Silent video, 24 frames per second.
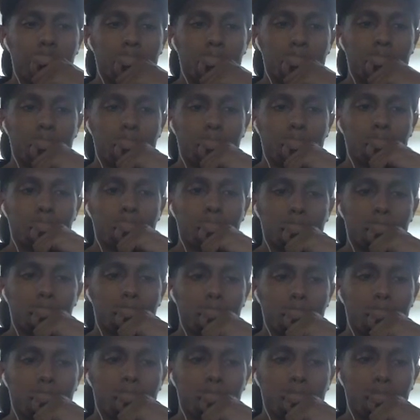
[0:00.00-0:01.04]
Fuck, I
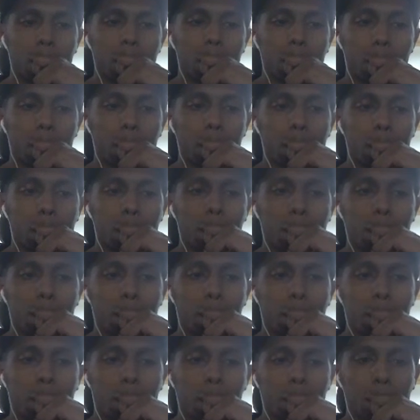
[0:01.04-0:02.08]
suck at this.
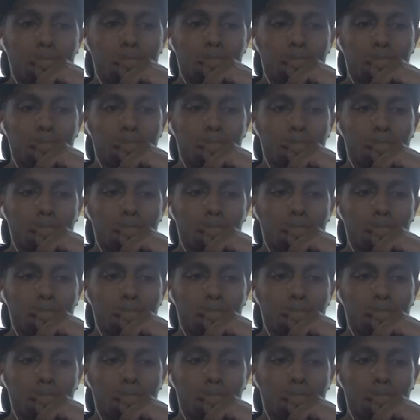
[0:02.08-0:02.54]
Um,